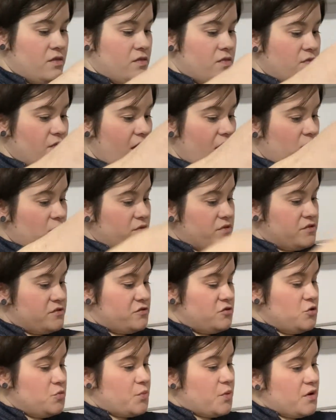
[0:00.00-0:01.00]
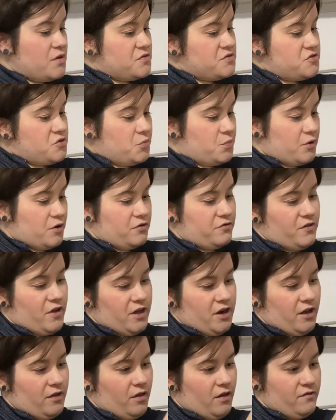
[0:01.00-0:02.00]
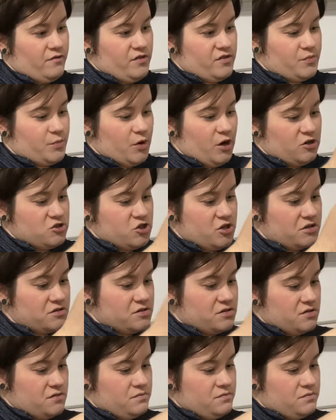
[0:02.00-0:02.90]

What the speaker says: that was super, super fun. I love this project.